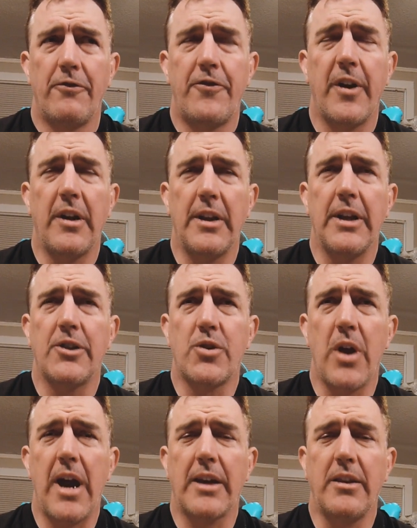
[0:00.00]
fairly
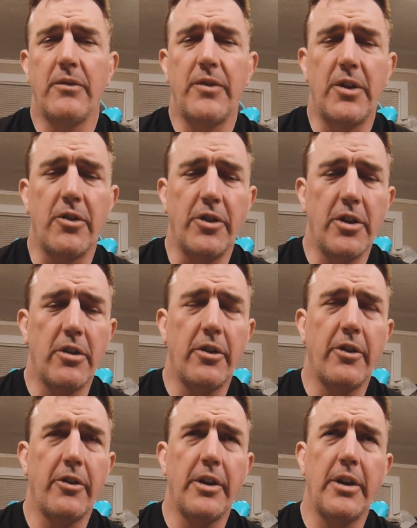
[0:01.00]
attractive in her
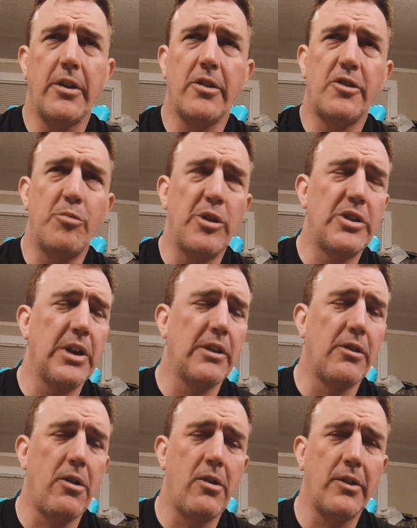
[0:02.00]
younger years, but
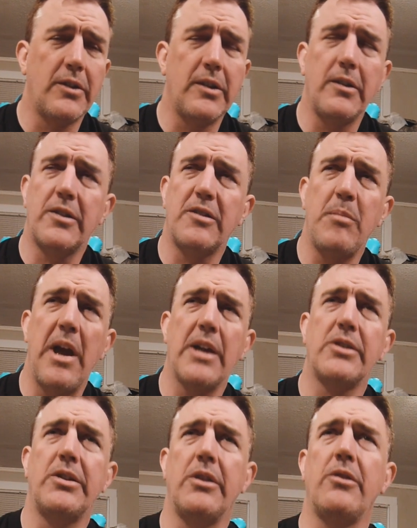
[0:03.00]
she had long since
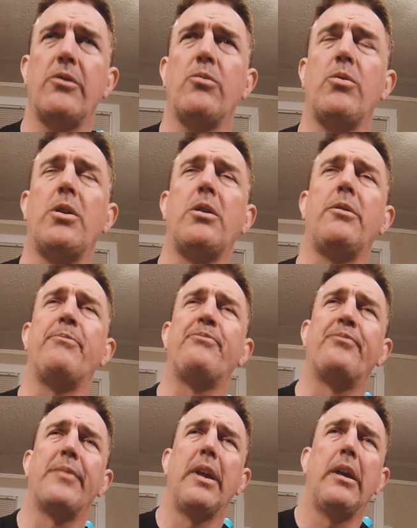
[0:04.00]
smashed into the
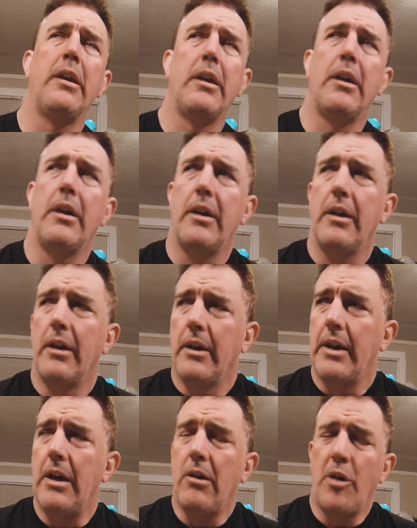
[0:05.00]
wall.
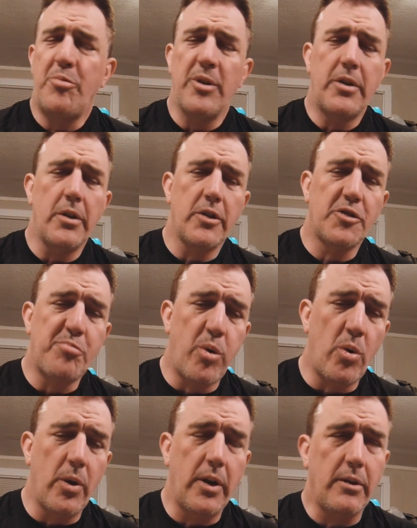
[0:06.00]
Now, up until
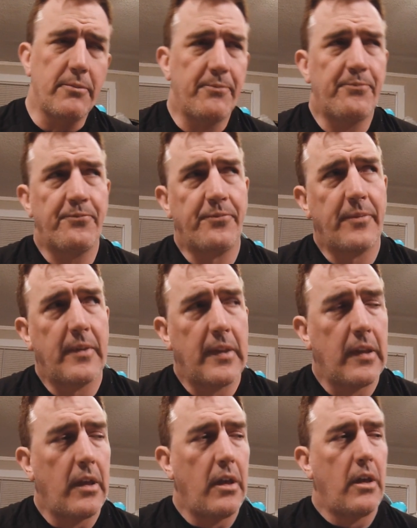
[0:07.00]
this point,
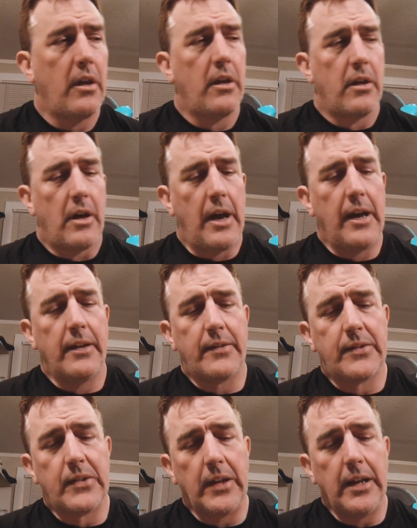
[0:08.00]
I
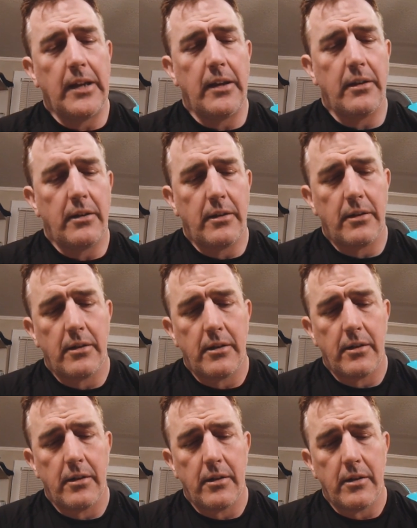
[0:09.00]
had seen
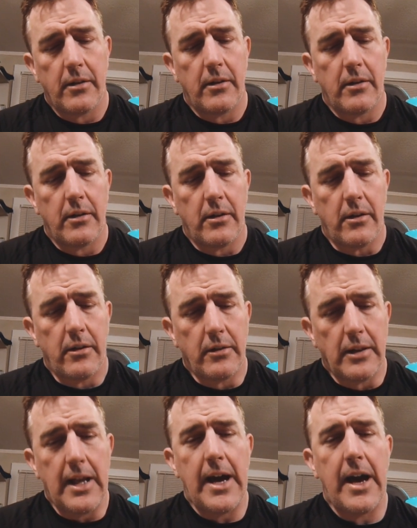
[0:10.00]

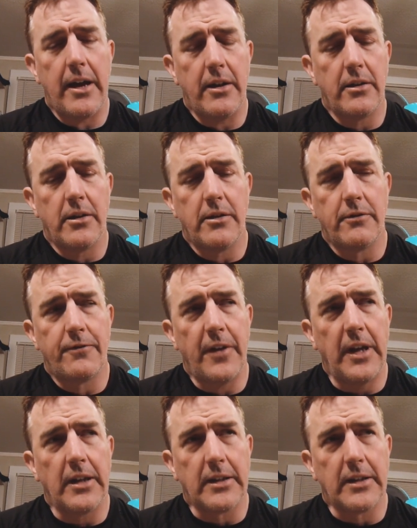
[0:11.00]
a lot of